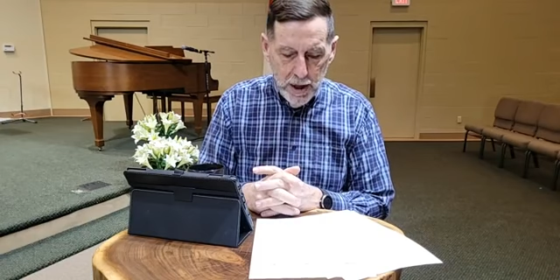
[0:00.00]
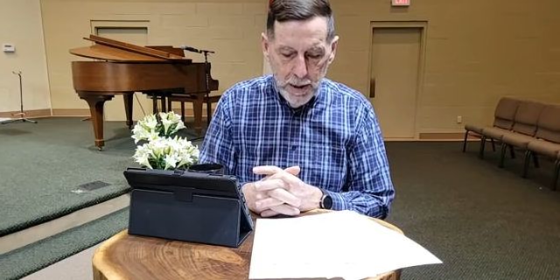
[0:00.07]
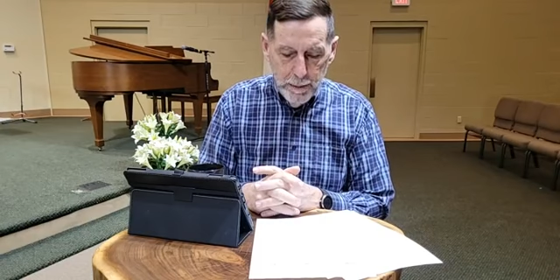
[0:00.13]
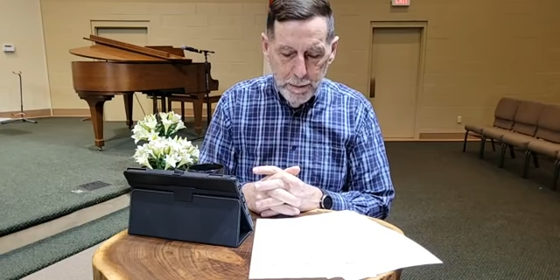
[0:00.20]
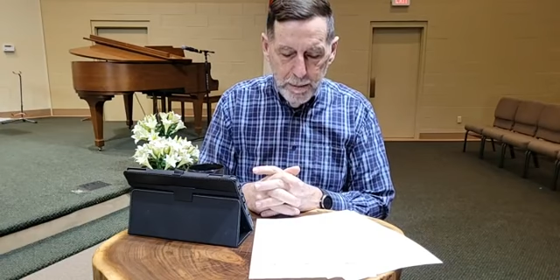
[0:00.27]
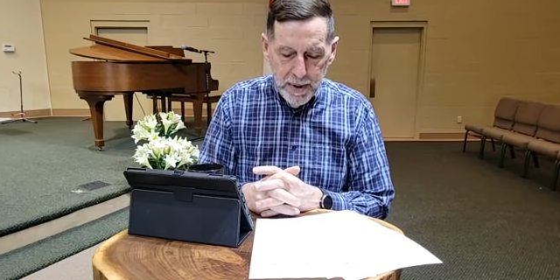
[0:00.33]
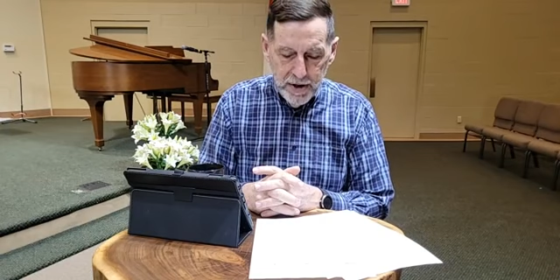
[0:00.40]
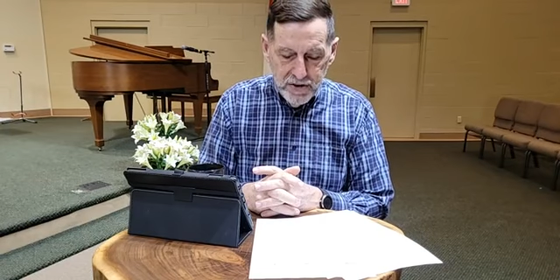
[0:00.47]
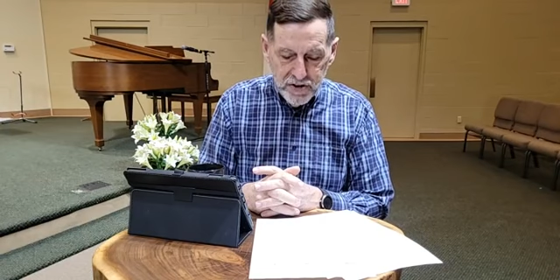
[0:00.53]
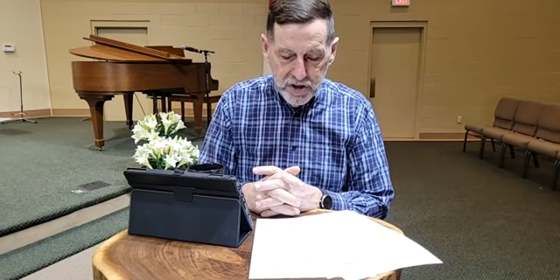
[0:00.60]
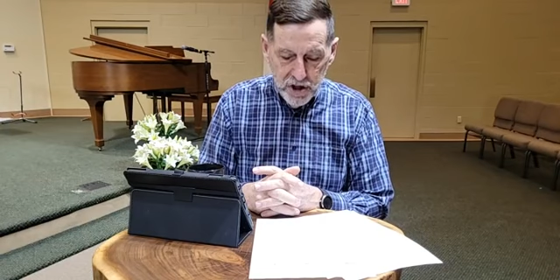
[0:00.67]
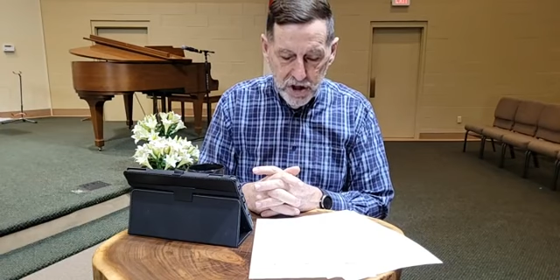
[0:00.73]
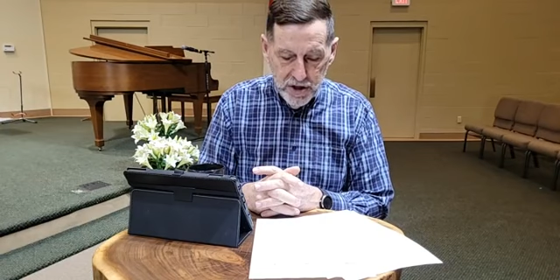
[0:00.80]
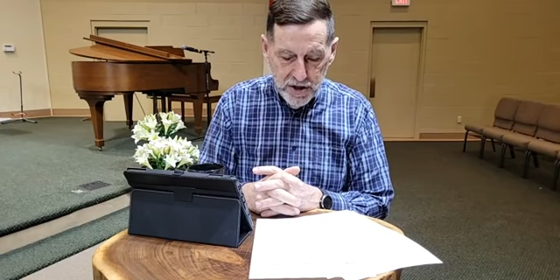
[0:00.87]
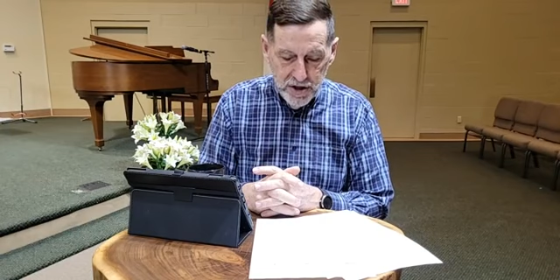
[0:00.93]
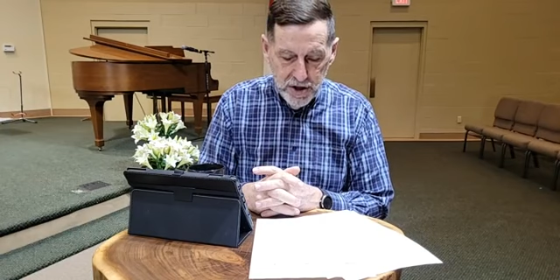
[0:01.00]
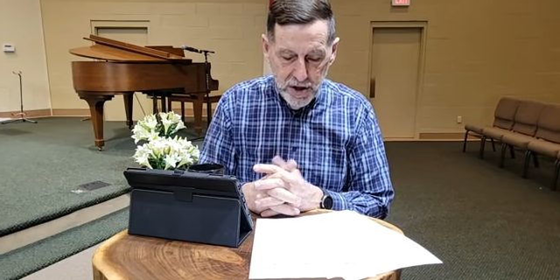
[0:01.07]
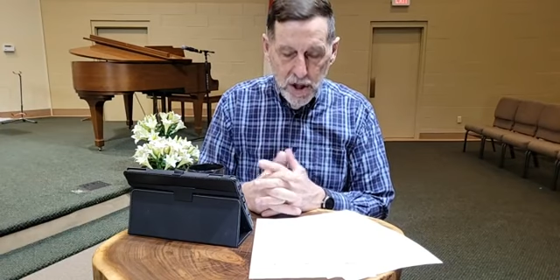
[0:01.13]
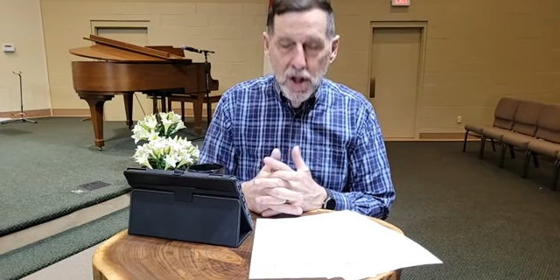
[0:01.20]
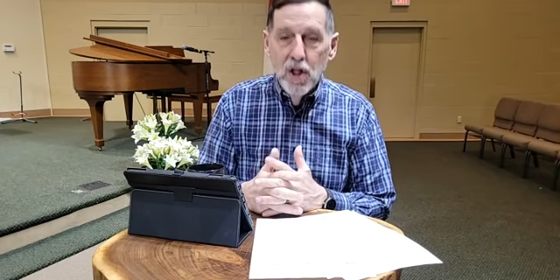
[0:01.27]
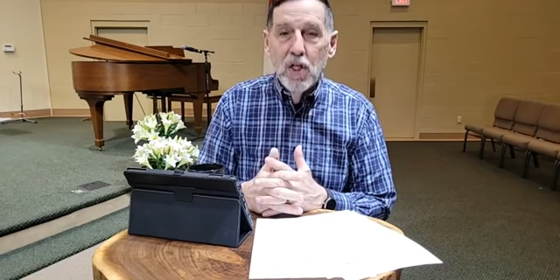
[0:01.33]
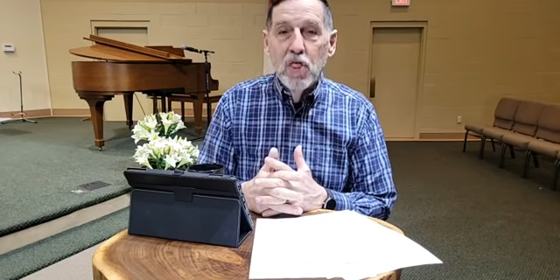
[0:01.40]
mentioned
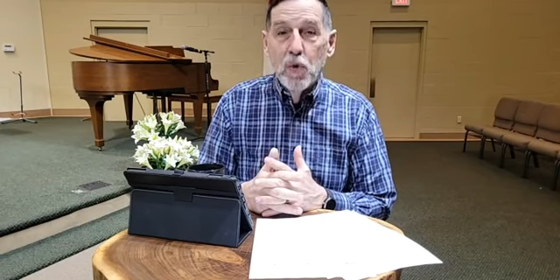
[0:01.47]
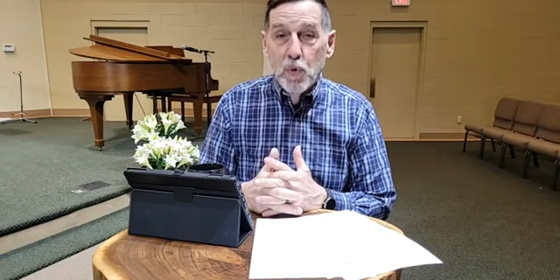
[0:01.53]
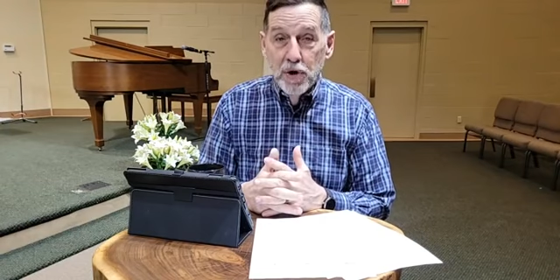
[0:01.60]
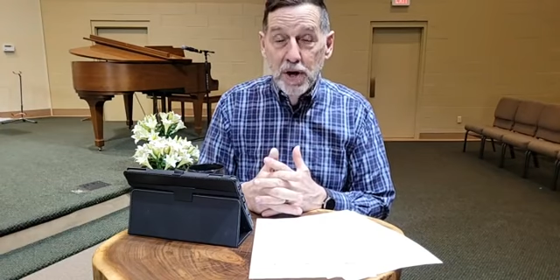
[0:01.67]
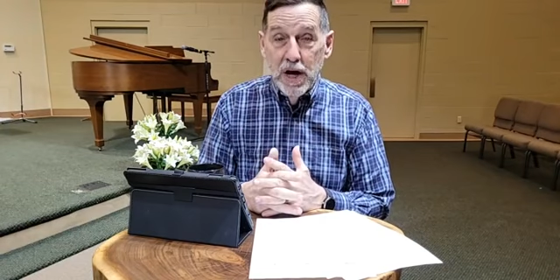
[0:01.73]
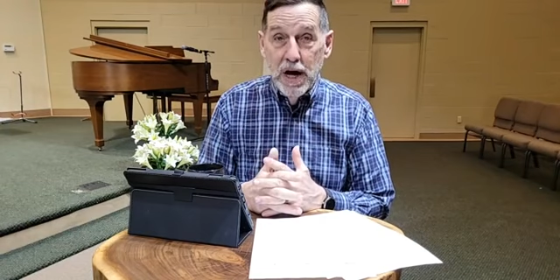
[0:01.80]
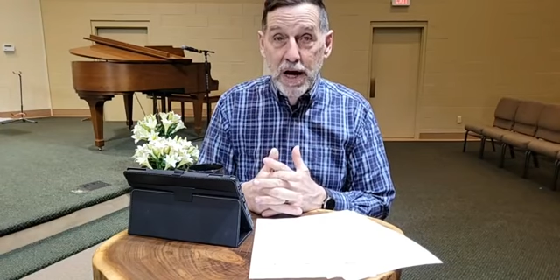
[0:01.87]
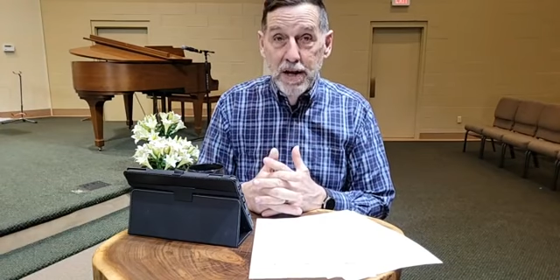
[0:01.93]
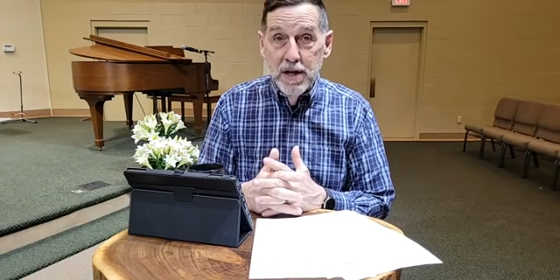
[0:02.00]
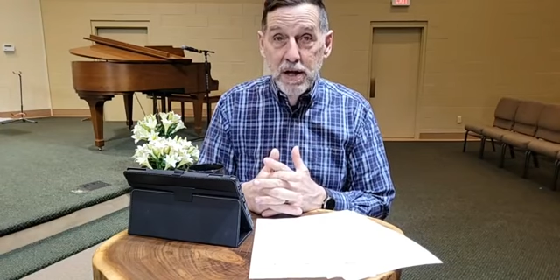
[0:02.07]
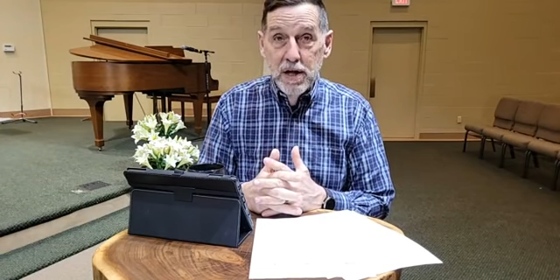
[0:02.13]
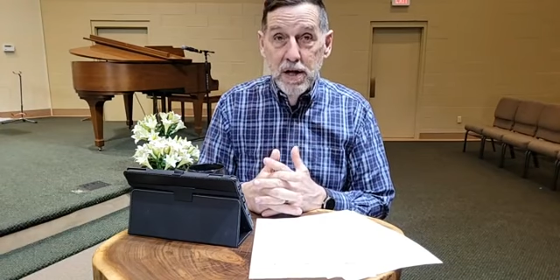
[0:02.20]
the Word of God.